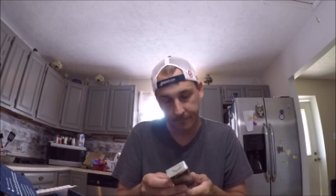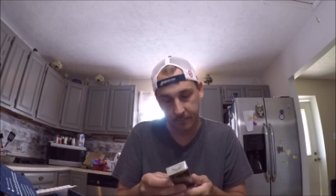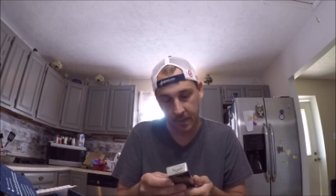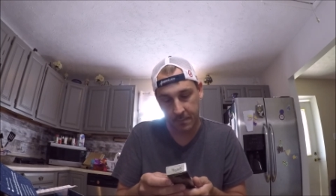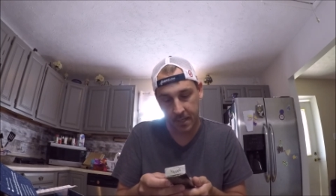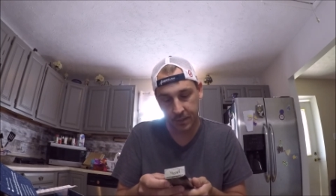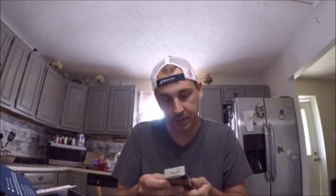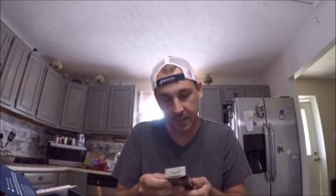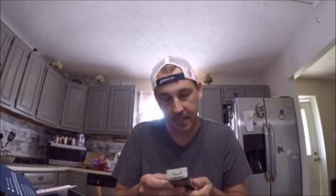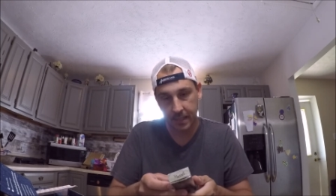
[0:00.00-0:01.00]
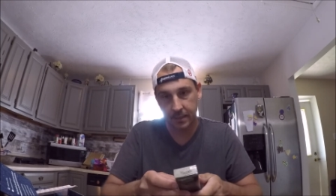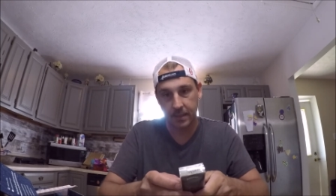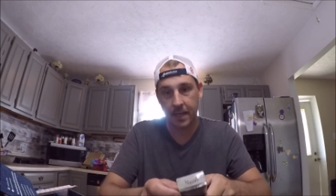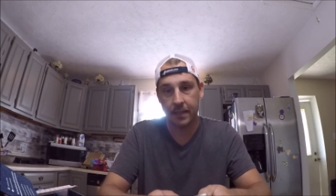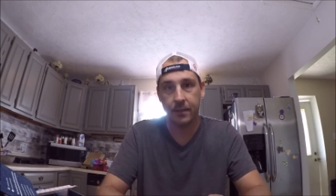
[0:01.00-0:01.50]
Now, mind you guys,
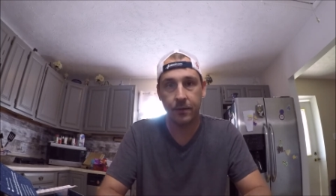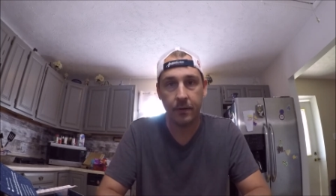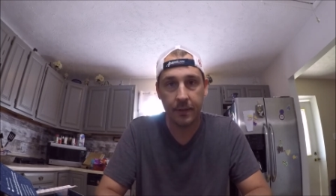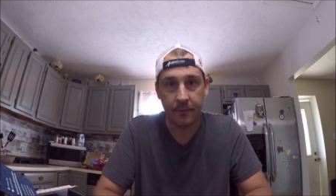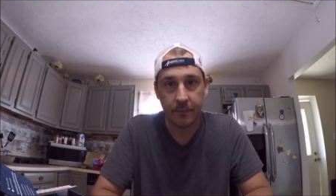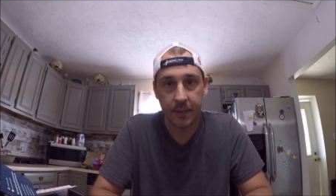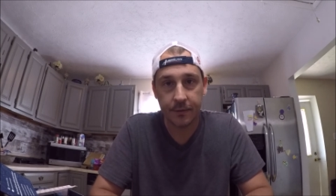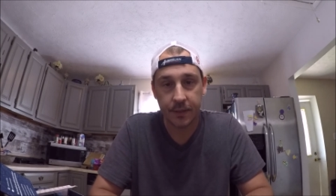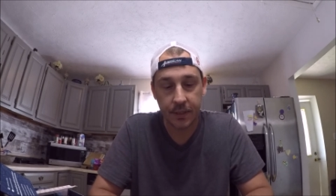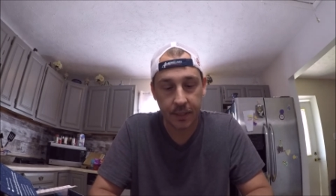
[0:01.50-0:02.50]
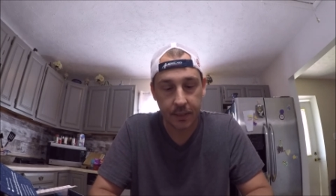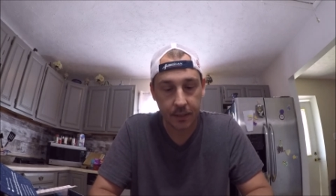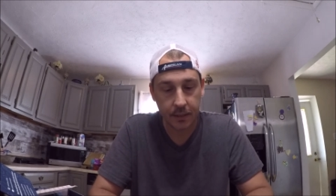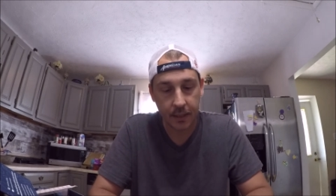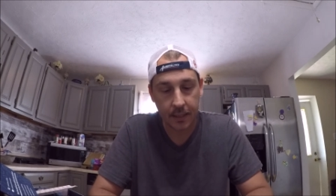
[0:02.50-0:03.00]
I do live in West
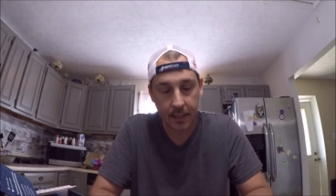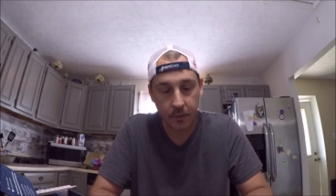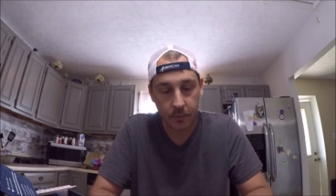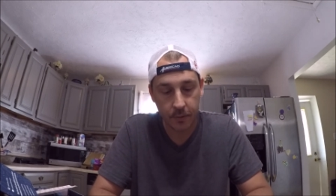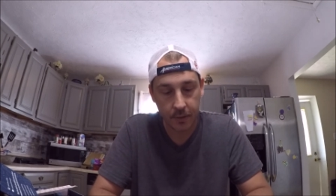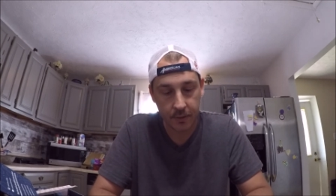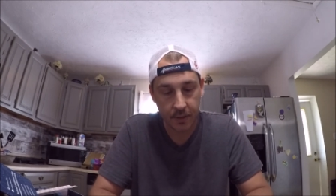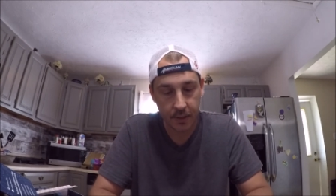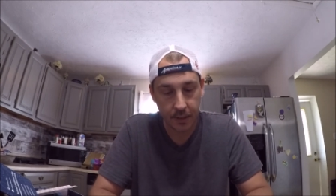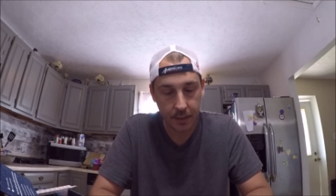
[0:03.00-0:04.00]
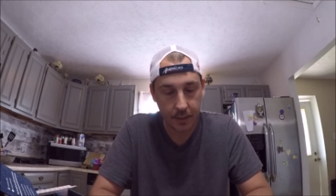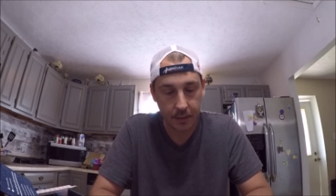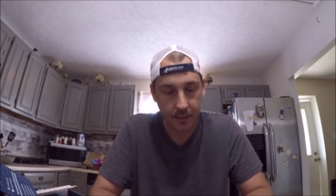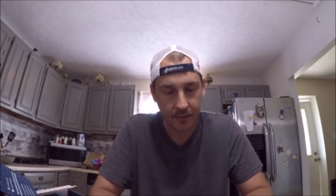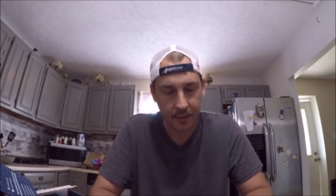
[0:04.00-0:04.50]
Virginia, and I ordered
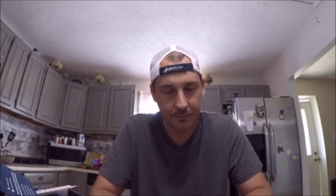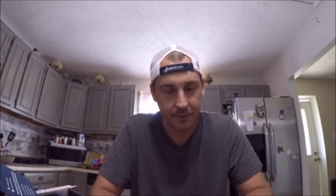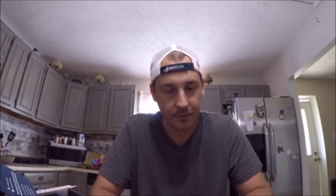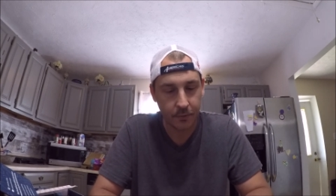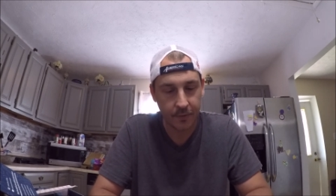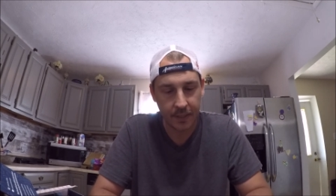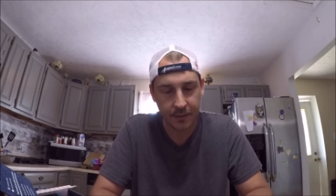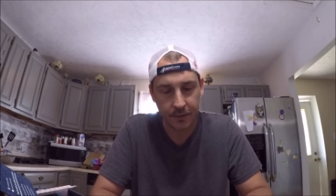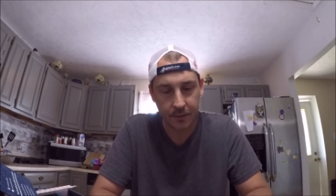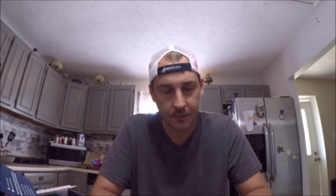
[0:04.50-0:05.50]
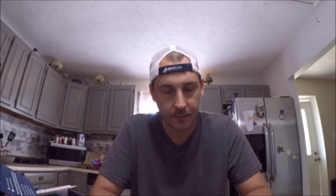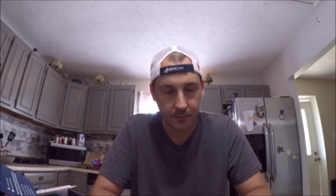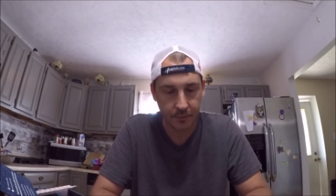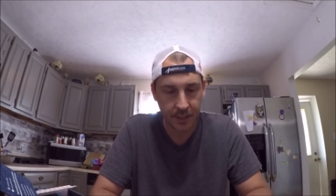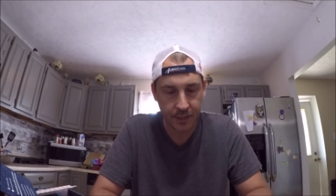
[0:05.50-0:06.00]
the, I think it was Northeastern
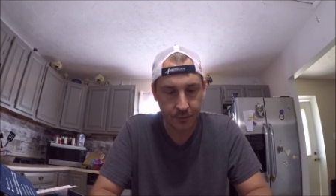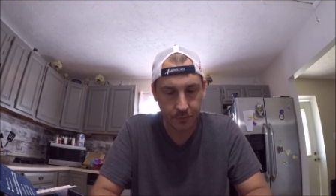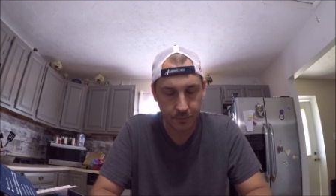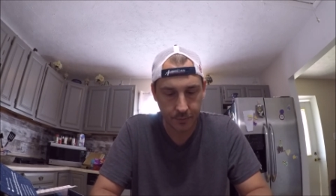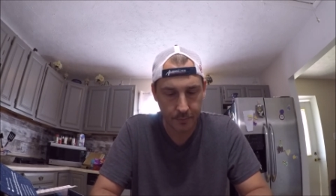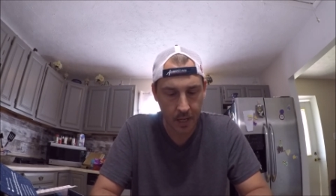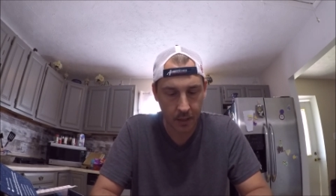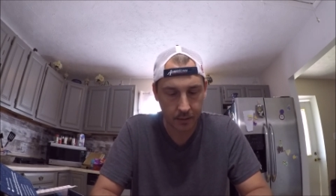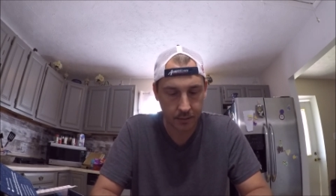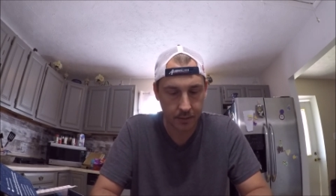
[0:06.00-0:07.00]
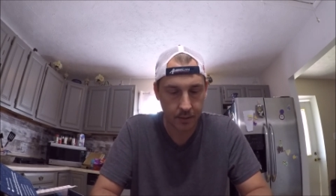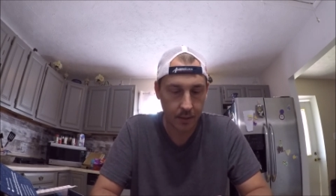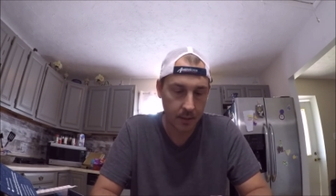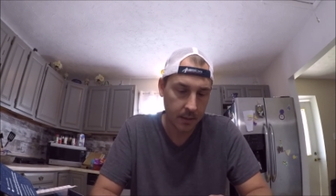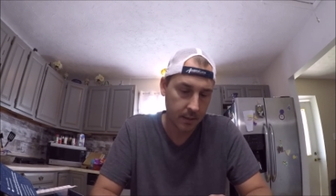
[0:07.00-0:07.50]
Regional box.
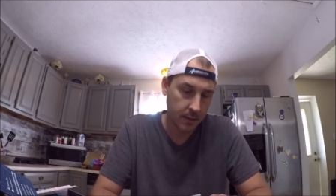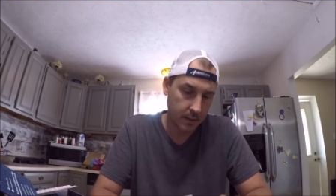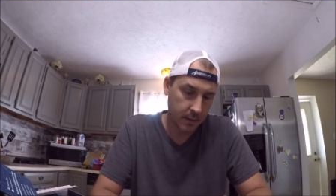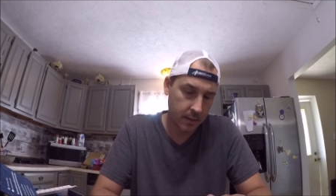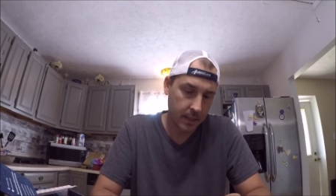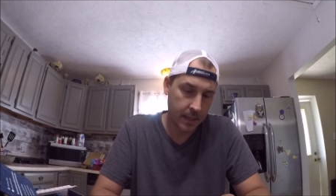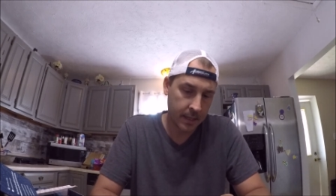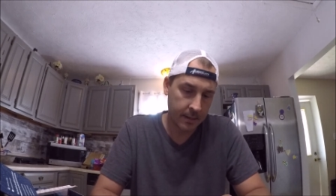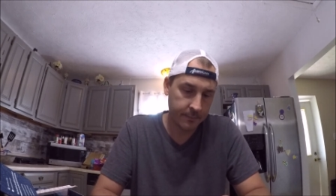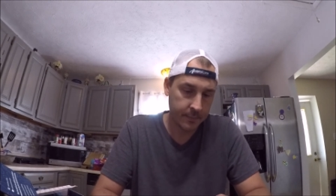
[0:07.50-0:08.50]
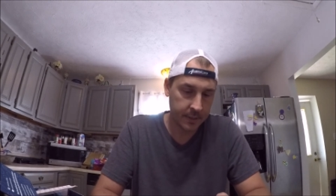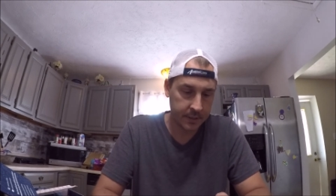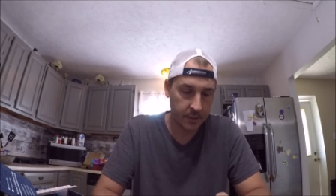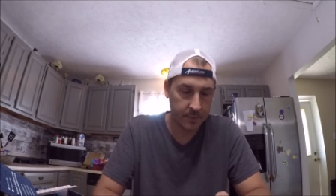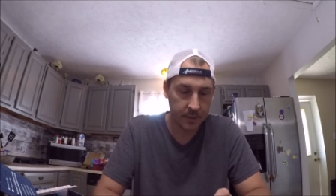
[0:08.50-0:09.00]
I'm
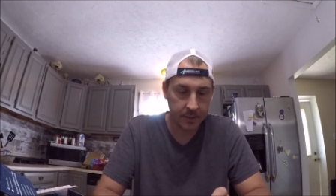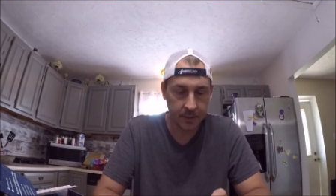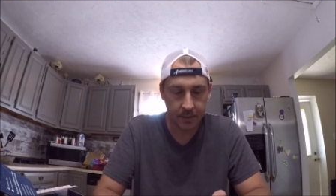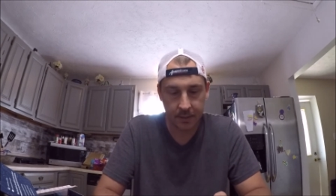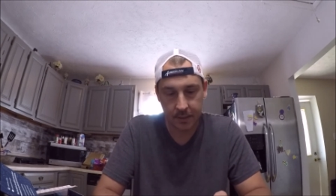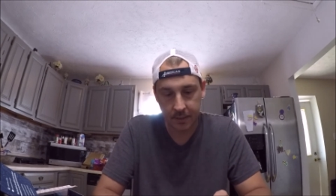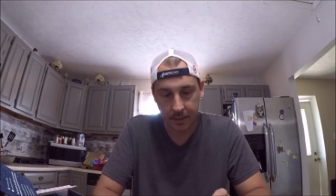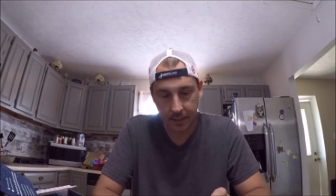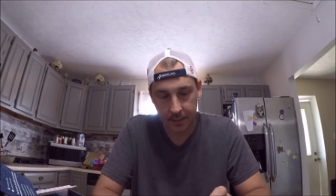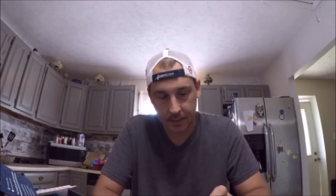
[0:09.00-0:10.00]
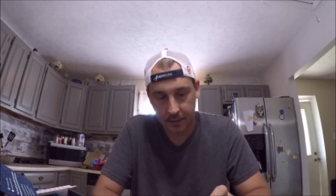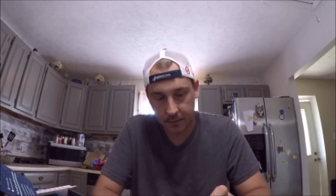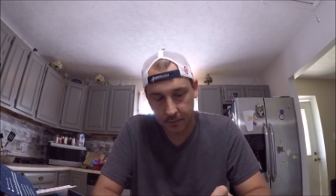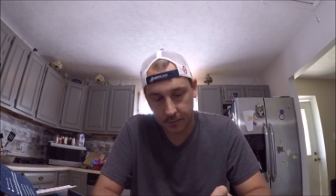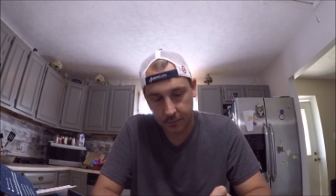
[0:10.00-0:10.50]
assuming since it's getting
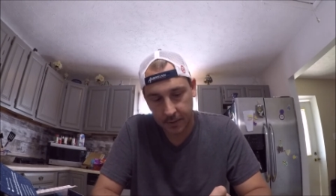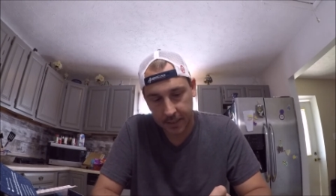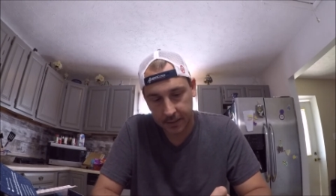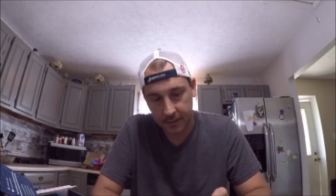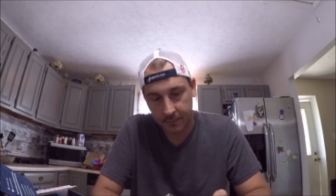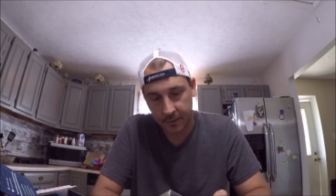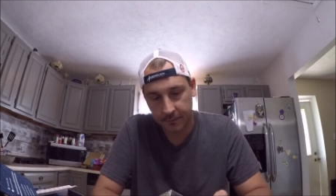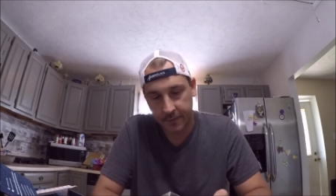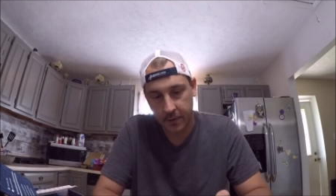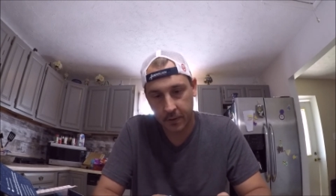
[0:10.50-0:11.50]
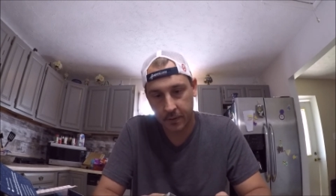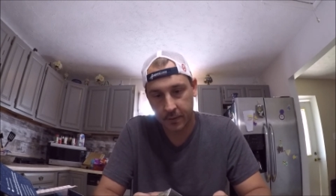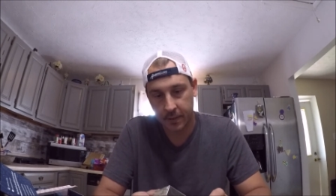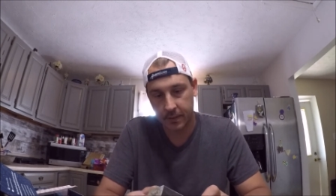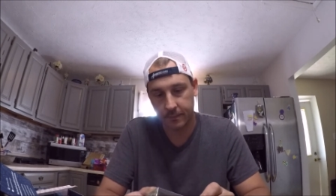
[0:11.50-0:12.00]
into late summer and fall
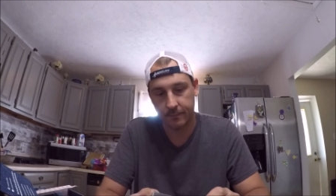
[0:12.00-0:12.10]
that